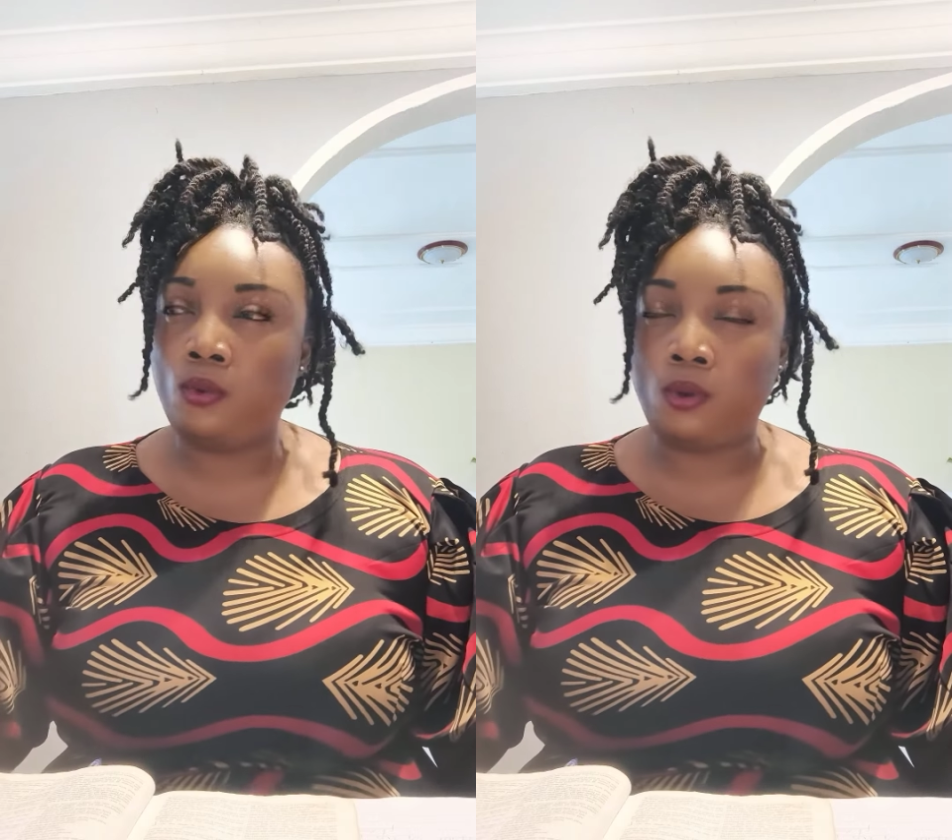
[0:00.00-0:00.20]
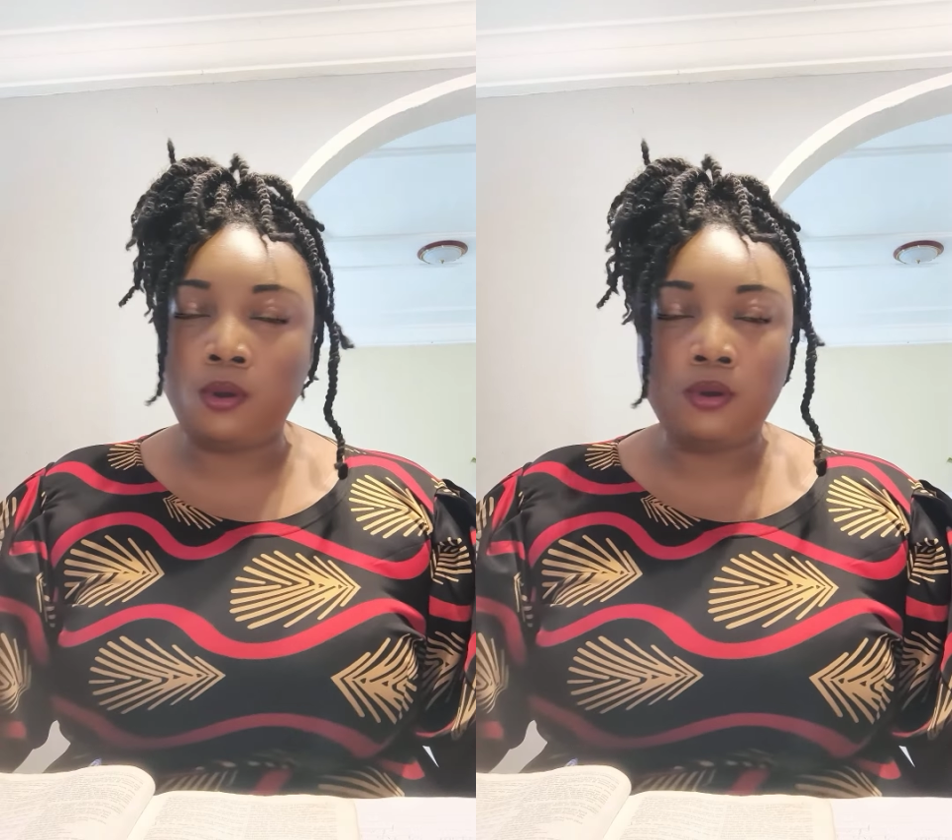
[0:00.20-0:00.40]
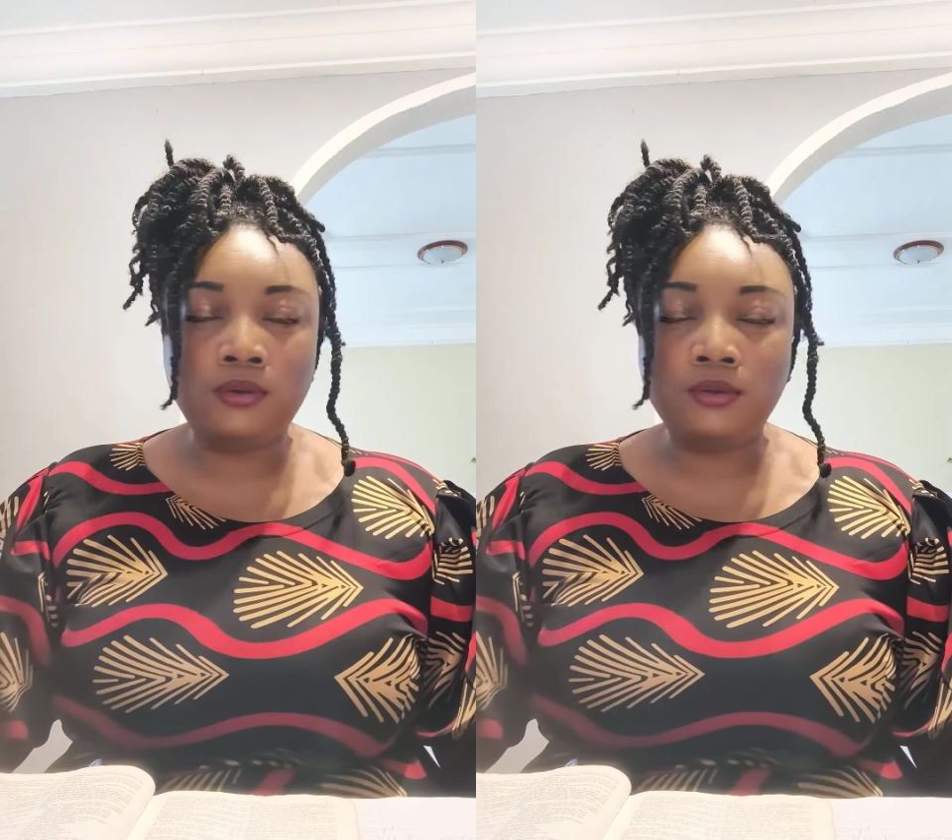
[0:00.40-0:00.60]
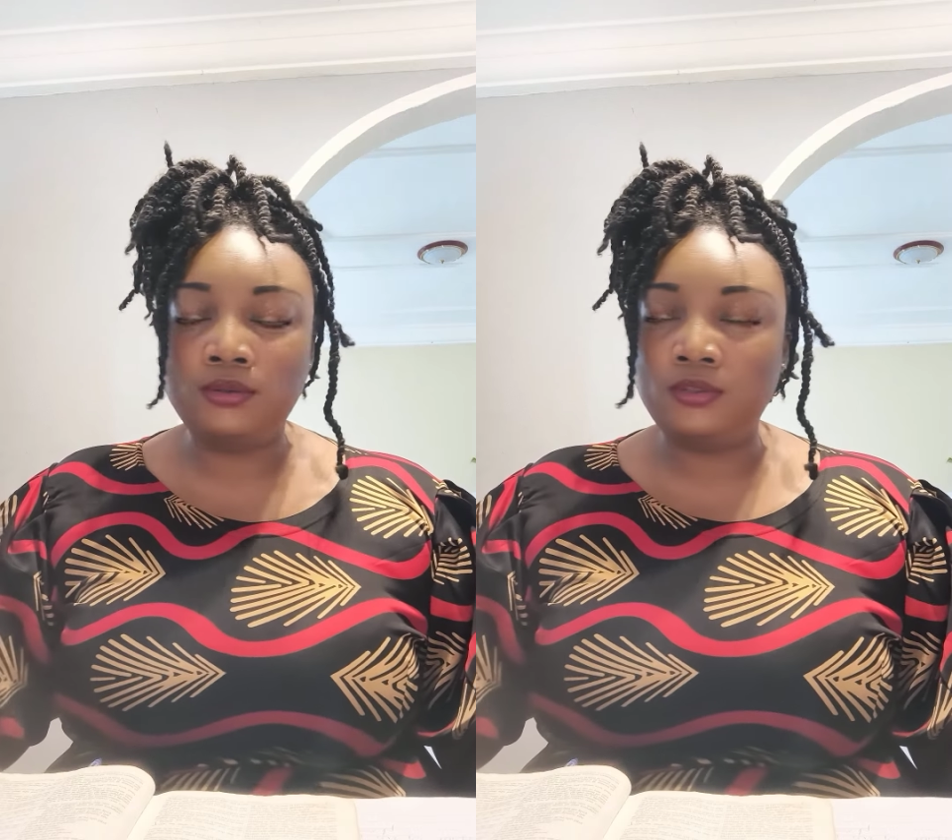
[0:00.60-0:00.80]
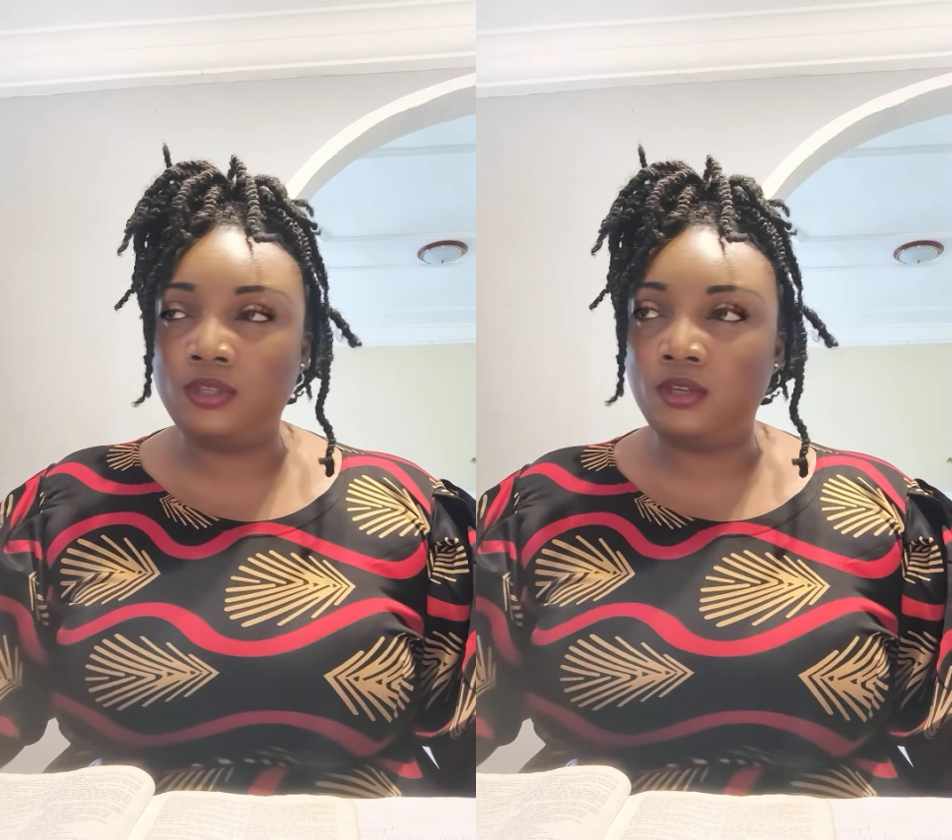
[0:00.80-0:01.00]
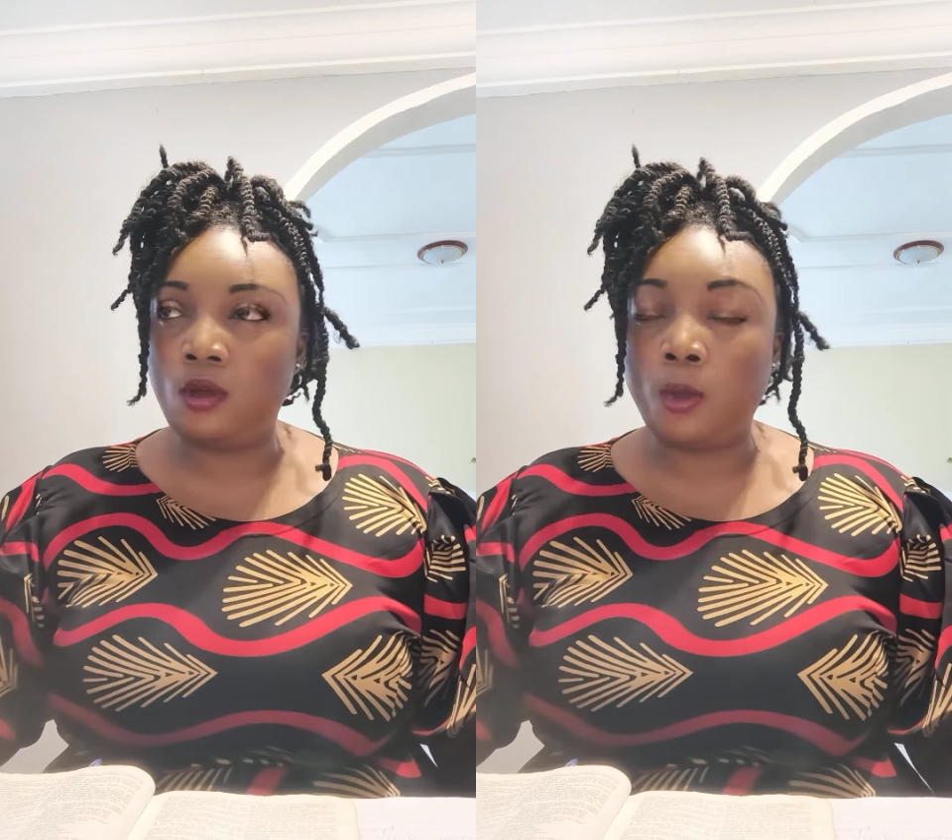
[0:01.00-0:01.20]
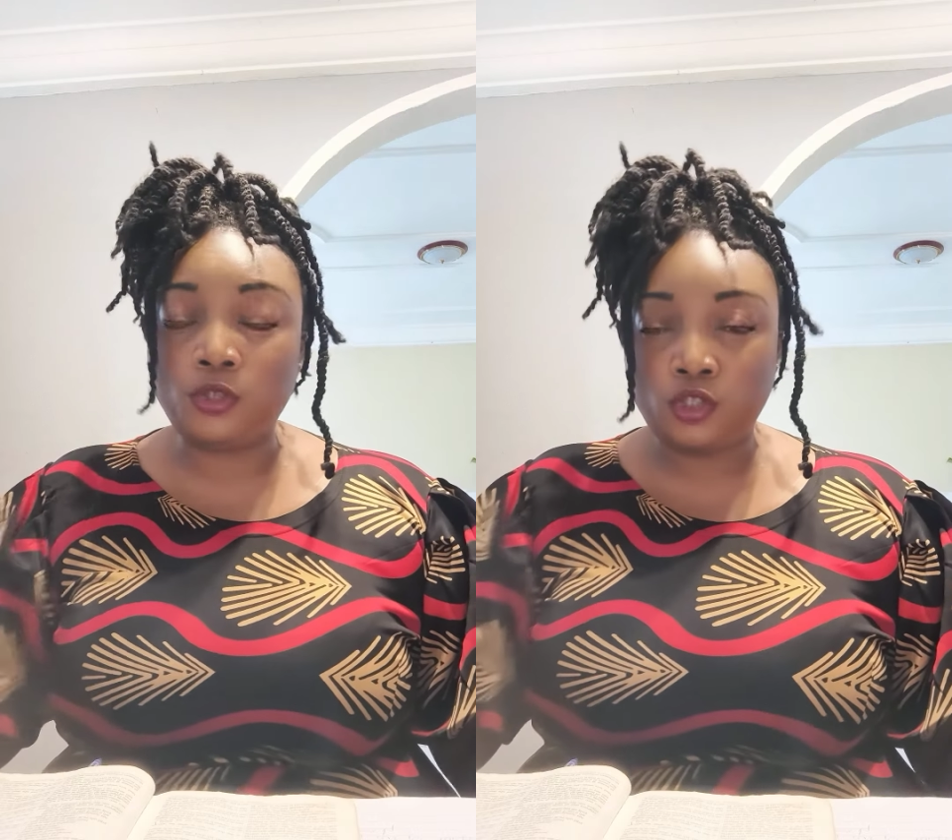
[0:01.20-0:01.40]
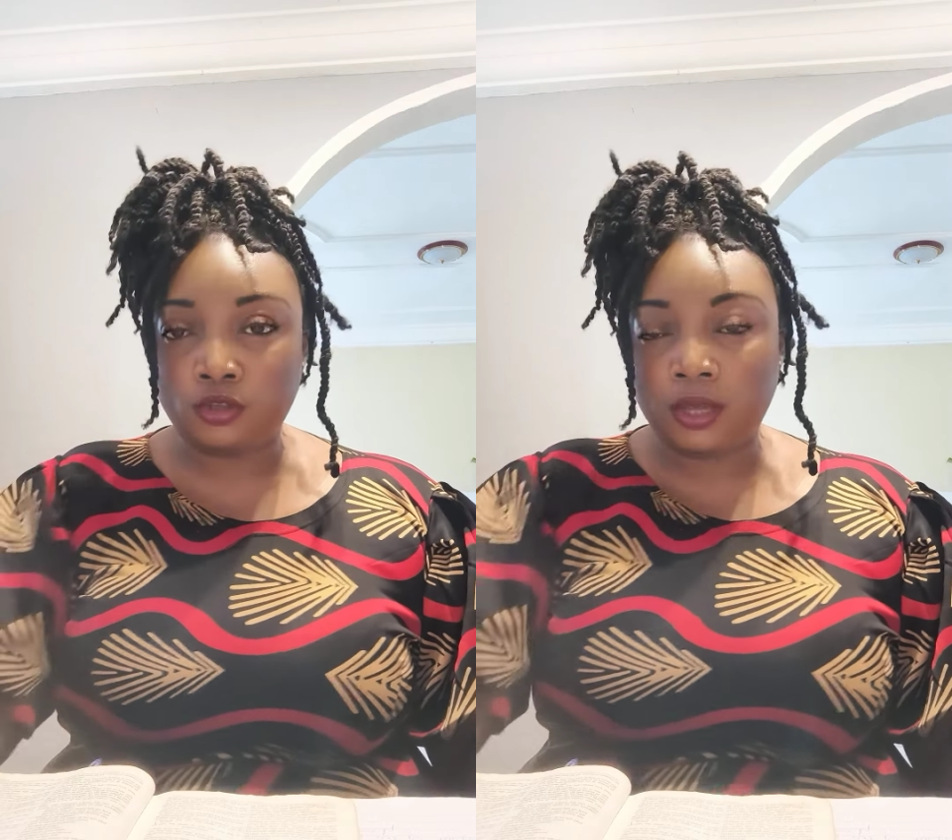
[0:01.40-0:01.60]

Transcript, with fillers: all the options